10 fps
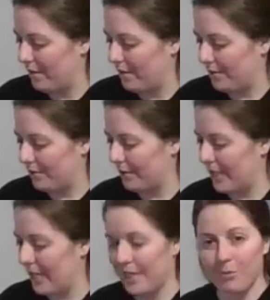So
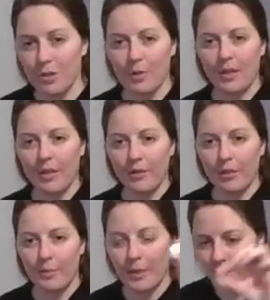again, I'm just putting a
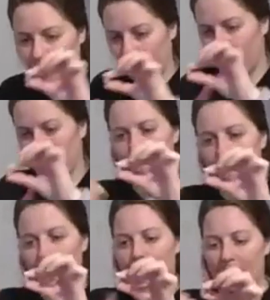little bit of glue on the back.